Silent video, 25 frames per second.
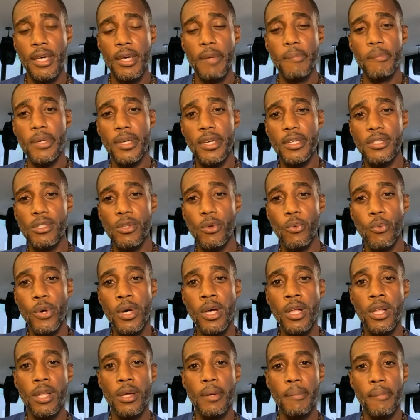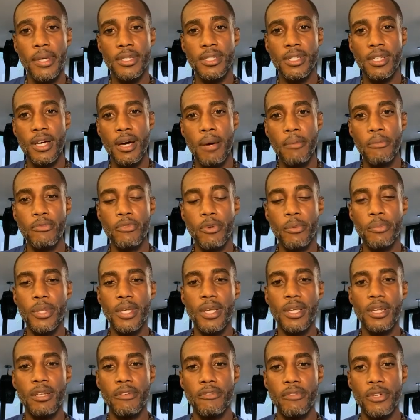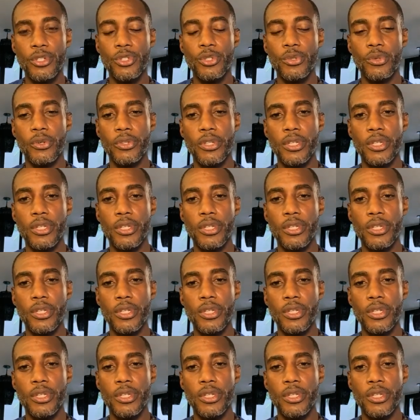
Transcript: because the will must come from the individual.